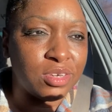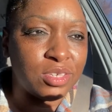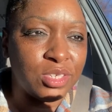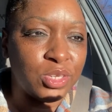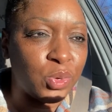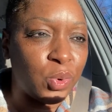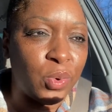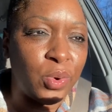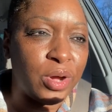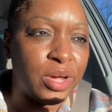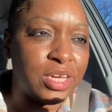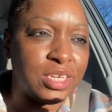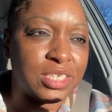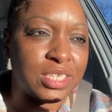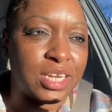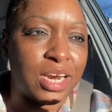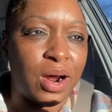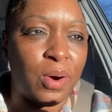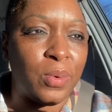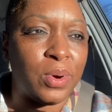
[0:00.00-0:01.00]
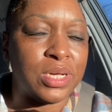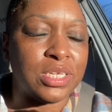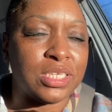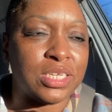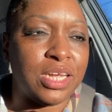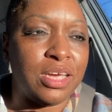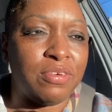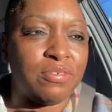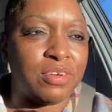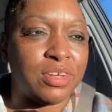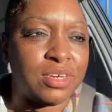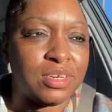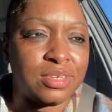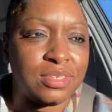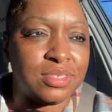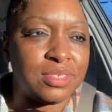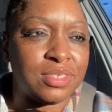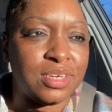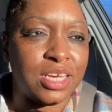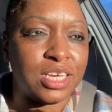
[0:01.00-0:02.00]
toys that I wasn't
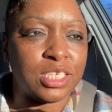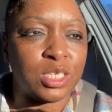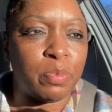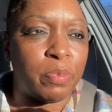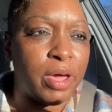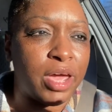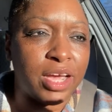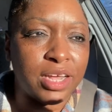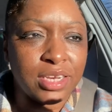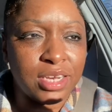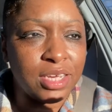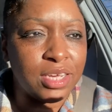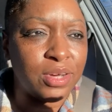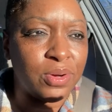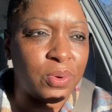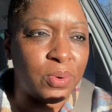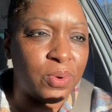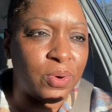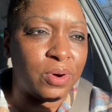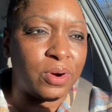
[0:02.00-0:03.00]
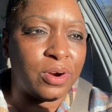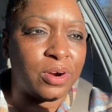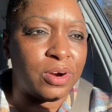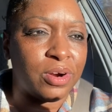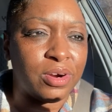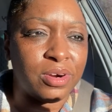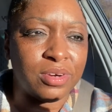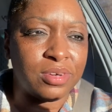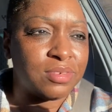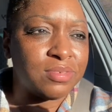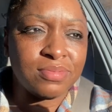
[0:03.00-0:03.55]
even expecting or